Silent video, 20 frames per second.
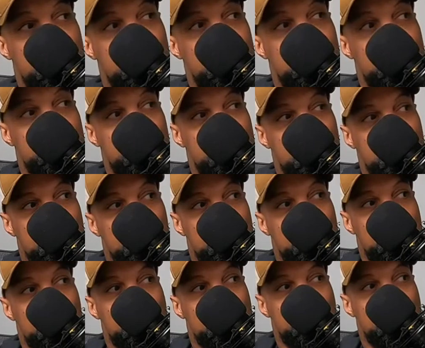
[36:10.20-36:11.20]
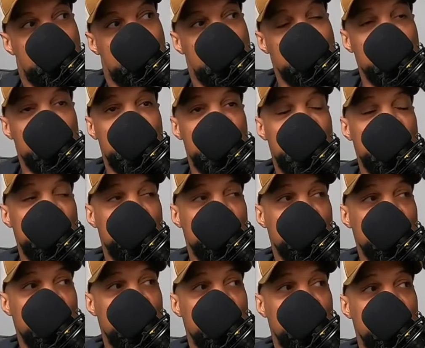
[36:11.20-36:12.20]
uh the Woo. It's our
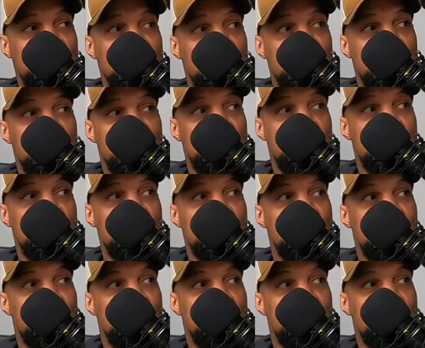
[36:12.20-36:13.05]
landlord. It's it is our